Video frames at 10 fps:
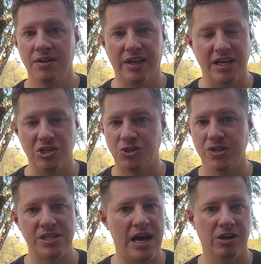The industry
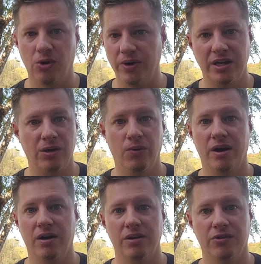is not going
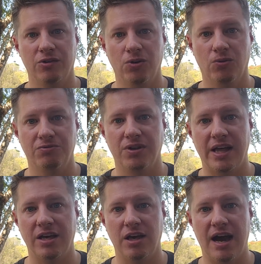anywhere, so don't feel
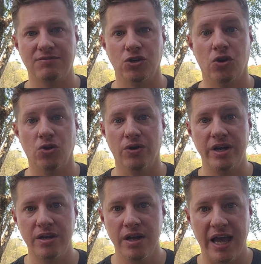like you have to hurry